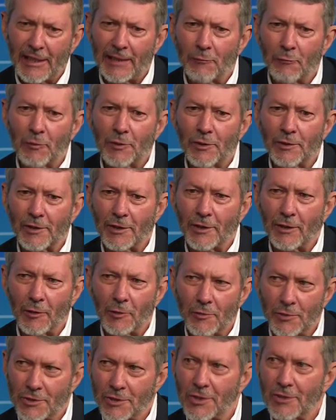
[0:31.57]
and one of the
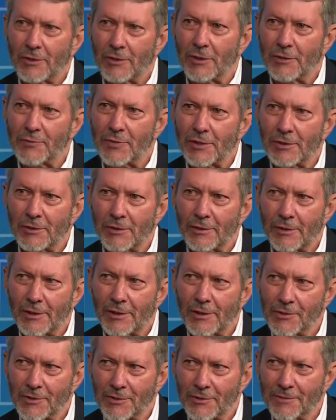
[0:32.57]
oldest clubs in the
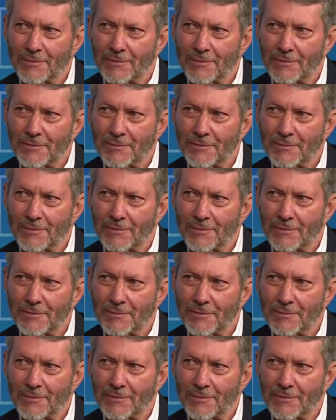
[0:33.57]
nation.